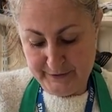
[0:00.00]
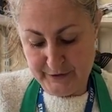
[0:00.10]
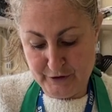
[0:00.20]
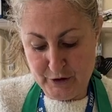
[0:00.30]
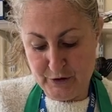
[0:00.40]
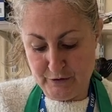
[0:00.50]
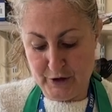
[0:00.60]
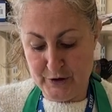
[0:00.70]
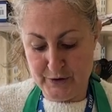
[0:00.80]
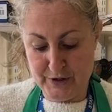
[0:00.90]
through the
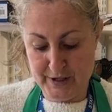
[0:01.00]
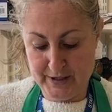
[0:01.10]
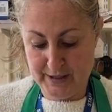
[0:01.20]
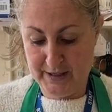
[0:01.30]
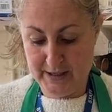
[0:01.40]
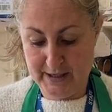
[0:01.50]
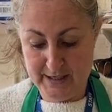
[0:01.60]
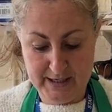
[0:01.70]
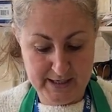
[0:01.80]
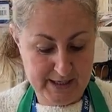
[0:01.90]
root,
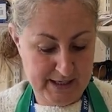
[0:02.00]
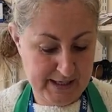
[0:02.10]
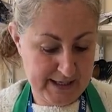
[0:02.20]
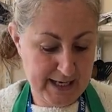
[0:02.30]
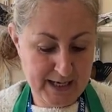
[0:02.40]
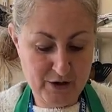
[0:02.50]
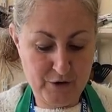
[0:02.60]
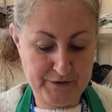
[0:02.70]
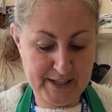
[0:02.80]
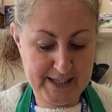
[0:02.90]
taking off
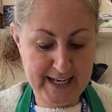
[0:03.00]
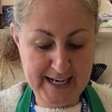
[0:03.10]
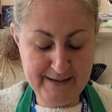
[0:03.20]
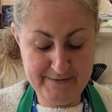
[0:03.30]
the skin.